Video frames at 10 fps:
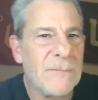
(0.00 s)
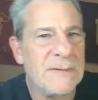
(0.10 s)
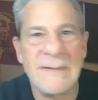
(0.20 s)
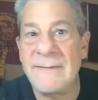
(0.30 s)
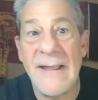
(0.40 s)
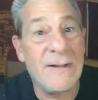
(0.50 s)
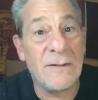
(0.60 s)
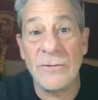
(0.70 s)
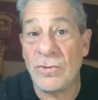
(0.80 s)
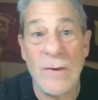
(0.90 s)
It didn't
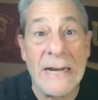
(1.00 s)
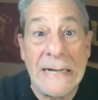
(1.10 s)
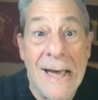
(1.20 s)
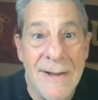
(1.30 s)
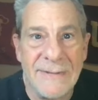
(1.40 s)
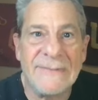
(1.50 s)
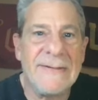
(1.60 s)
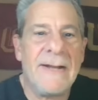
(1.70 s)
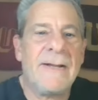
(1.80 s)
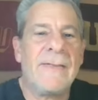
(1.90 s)
take a trained eye to
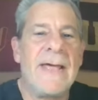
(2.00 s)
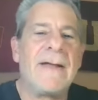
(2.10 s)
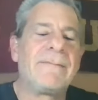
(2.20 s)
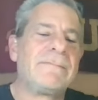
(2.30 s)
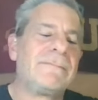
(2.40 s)
see any of that.